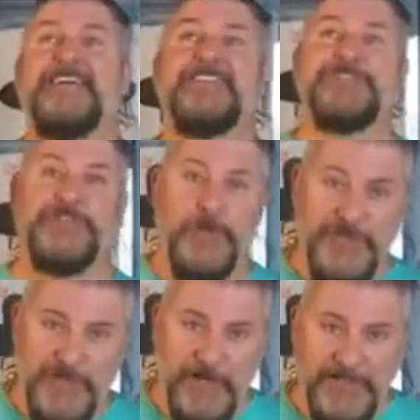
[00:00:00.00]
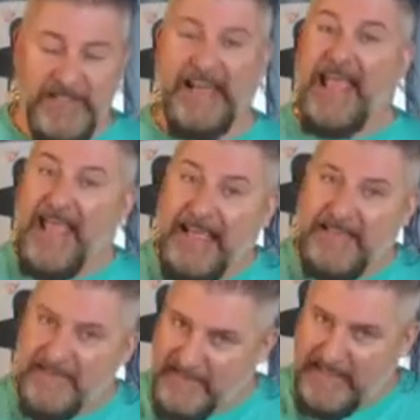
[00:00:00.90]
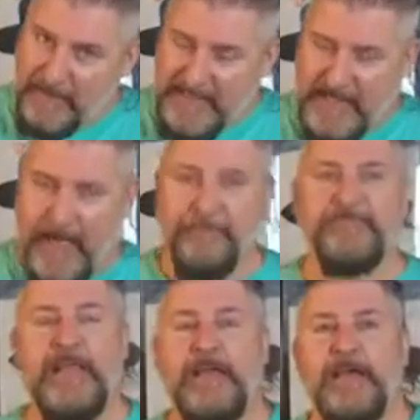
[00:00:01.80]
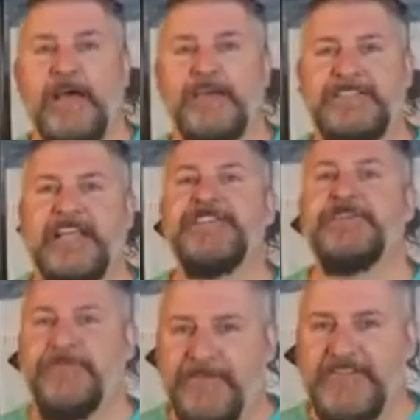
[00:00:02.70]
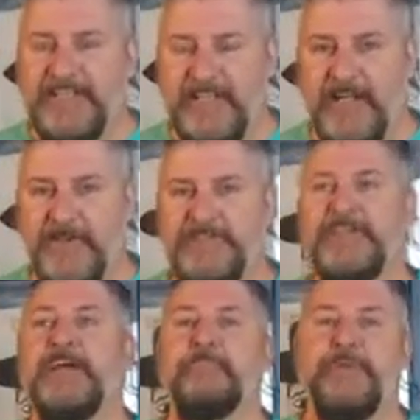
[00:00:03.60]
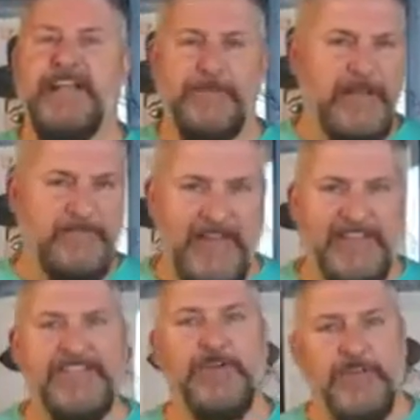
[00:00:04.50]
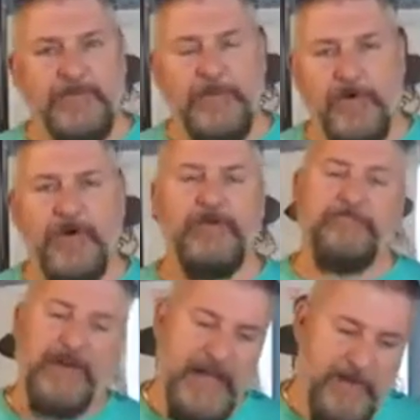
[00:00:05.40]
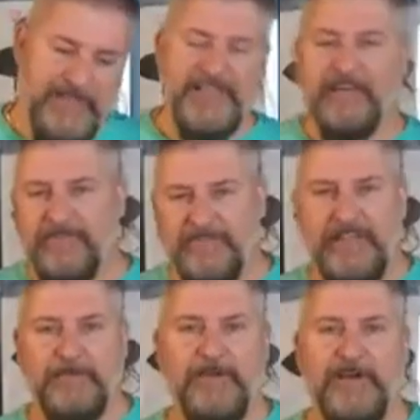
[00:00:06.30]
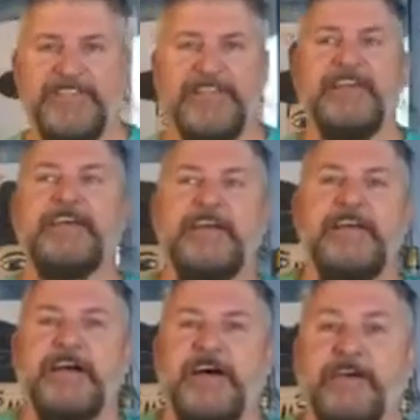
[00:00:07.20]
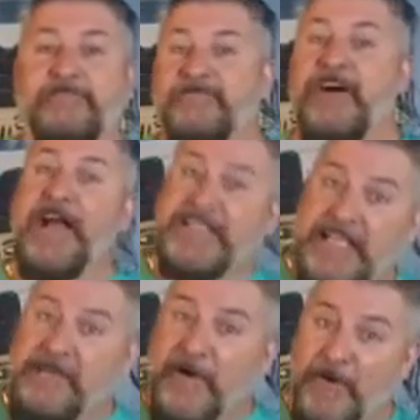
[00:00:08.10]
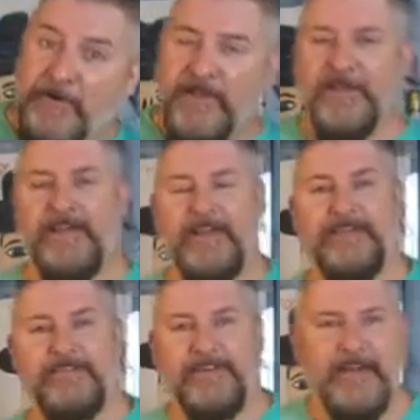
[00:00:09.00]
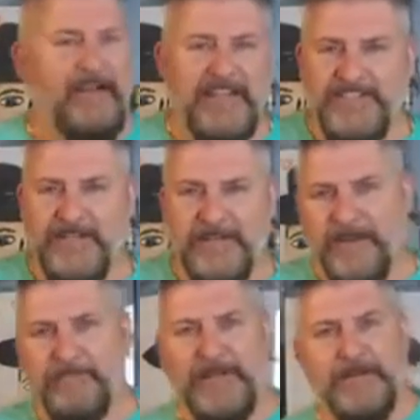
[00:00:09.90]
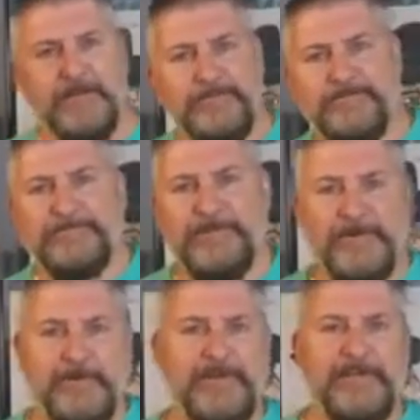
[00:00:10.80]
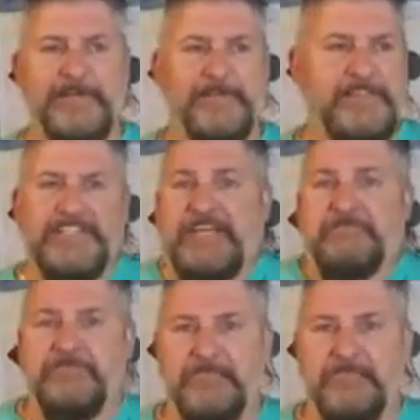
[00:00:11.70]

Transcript: Show starts at eight CP time. Uh, tickets are fifteen dollars. Buy them in advance. They're a little bit more. Buy them on site, fifteen bucks. Uh, find T-Bone, and uh, I'll get you a, a beer or uh, a ticket